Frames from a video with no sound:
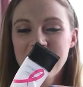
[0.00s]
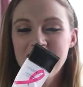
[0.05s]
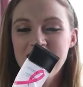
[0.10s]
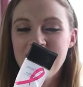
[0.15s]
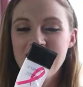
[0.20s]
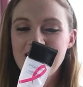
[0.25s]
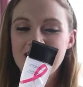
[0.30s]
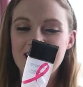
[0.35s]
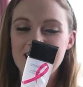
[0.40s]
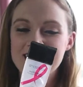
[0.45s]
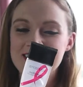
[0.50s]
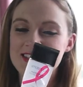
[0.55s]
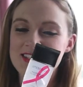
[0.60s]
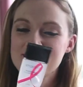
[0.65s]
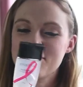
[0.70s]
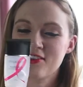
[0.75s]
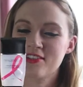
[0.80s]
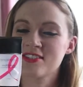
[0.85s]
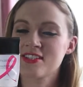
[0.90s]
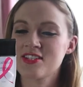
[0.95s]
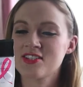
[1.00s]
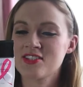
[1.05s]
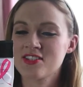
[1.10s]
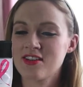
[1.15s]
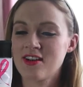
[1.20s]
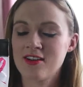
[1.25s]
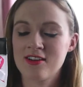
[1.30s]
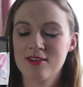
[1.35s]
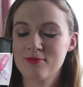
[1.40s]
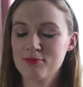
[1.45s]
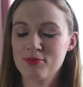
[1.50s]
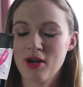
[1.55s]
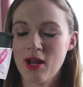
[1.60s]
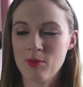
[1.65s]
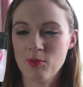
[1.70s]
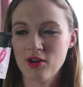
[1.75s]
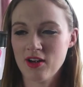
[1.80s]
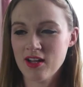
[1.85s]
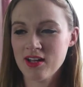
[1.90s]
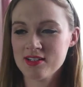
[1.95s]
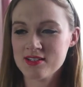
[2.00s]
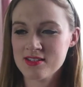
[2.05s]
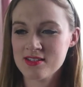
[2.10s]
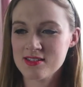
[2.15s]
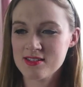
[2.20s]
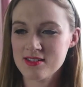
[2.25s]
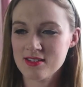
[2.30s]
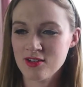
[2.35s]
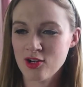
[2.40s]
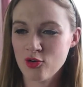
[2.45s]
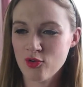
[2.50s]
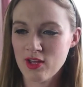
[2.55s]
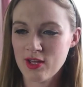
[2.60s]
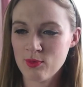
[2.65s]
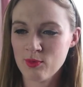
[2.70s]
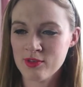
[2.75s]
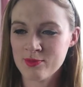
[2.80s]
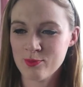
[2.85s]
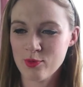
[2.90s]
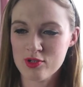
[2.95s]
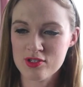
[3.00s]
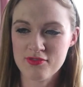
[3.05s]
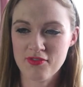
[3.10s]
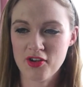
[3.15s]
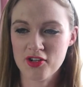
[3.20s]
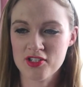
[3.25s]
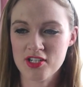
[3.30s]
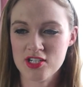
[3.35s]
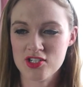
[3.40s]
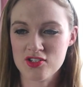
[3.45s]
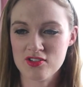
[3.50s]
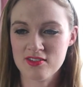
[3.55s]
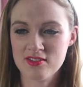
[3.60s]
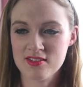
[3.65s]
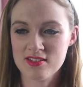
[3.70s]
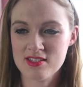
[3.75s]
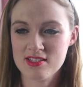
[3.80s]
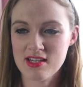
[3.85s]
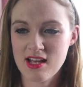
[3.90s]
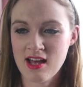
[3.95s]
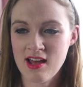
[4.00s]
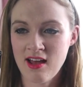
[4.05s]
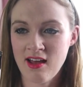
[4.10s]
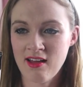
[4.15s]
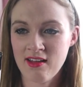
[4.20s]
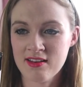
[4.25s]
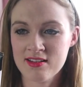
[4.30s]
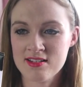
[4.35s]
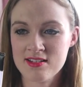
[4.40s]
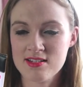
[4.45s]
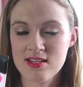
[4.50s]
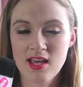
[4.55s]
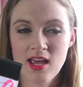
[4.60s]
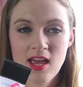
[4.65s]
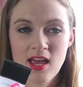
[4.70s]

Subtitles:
I like this foundation primer. It's great with most foundations, and